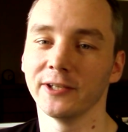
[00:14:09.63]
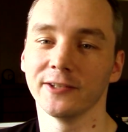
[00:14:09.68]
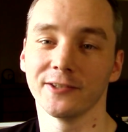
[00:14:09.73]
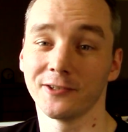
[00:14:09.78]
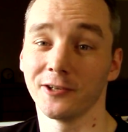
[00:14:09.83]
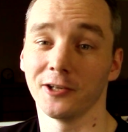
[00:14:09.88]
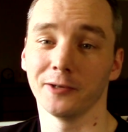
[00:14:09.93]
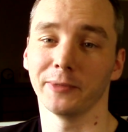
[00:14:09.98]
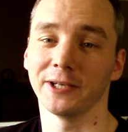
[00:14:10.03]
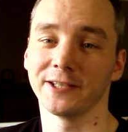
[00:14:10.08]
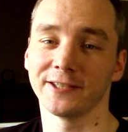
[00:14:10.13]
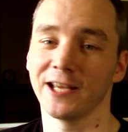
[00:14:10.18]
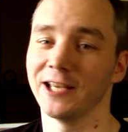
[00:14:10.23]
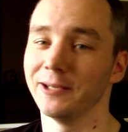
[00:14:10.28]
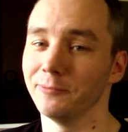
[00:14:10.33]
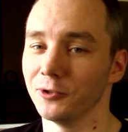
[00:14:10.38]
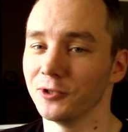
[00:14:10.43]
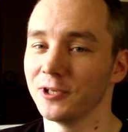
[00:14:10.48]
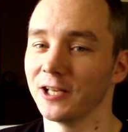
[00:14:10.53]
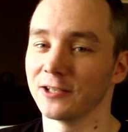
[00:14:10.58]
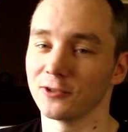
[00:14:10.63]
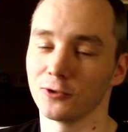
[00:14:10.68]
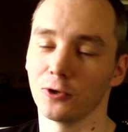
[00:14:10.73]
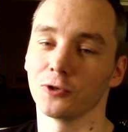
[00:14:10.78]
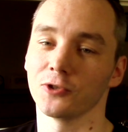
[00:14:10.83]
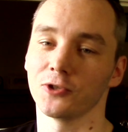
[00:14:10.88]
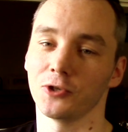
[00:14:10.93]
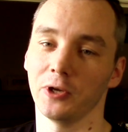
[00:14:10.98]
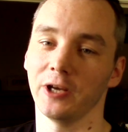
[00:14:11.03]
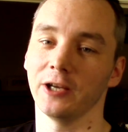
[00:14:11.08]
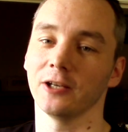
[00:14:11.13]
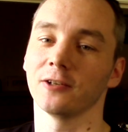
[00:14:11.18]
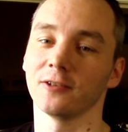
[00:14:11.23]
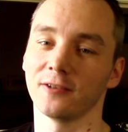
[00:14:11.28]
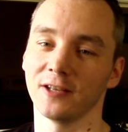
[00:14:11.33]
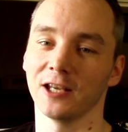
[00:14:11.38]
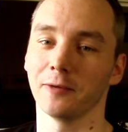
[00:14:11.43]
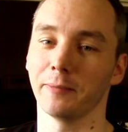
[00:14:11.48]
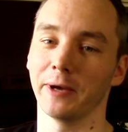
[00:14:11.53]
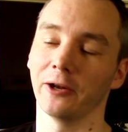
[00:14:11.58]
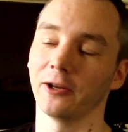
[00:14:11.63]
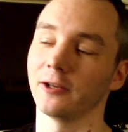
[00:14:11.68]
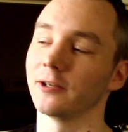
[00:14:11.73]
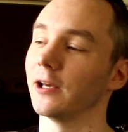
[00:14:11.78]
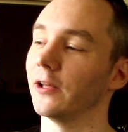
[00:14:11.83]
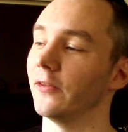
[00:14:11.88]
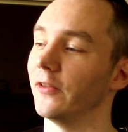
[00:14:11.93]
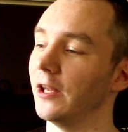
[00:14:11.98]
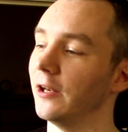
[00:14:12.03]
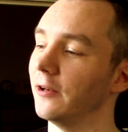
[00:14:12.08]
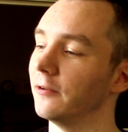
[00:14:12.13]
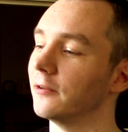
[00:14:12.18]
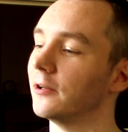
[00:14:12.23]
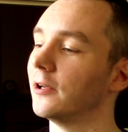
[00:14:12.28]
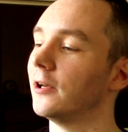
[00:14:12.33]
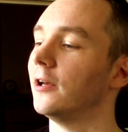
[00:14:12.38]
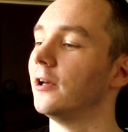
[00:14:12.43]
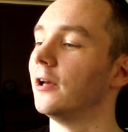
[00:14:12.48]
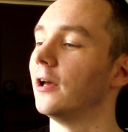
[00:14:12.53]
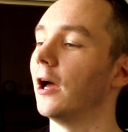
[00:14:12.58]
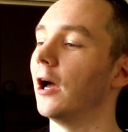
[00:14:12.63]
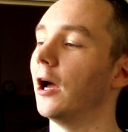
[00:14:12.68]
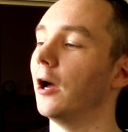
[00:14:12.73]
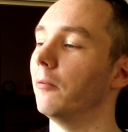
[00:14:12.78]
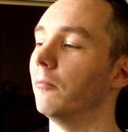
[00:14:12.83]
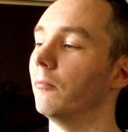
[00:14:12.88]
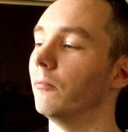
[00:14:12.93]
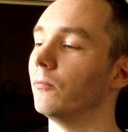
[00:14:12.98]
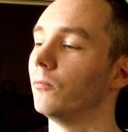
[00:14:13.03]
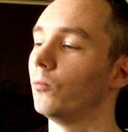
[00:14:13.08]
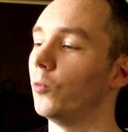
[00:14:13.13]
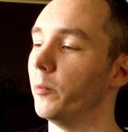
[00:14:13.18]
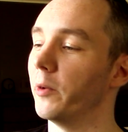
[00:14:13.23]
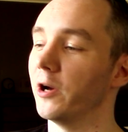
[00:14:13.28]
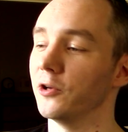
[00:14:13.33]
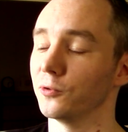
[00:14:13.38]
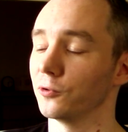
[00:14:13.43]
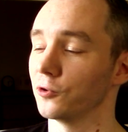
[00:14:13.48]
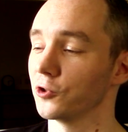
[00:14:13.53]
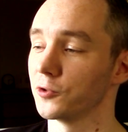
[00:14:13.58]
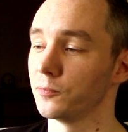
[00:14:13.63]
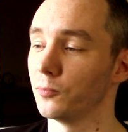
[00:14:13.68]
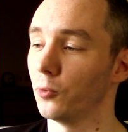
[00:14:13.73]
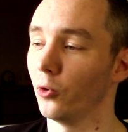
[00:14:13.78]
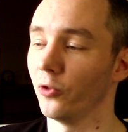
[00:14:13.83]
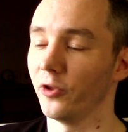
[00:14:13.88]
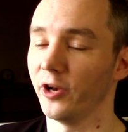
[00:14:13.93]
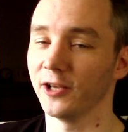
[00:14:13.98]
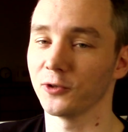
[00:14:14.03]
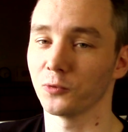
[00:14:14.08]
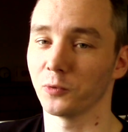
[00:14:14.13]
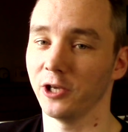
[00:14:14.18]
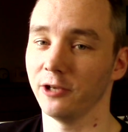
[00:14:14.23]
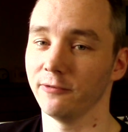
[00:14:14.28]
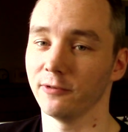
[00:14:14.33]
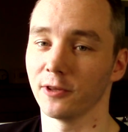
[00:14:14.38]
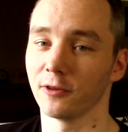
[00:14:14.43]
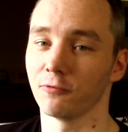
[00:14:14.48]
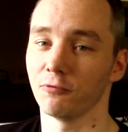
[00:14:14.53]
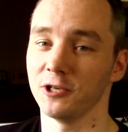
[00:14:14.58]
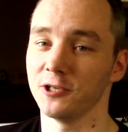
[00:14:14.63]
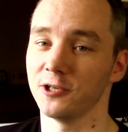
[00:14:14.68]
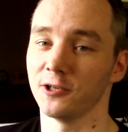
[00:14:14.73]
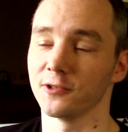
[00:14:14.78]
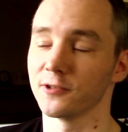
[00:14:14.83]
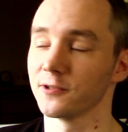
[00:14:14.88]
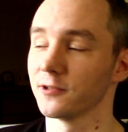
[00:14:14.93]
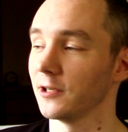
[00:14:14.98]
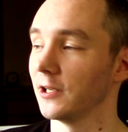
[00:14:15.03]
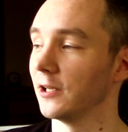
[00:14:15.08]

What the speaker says: It's a turn-based game. You can take as long as you like to think about it, and then we might as well just spawn the next wave in 3 turns.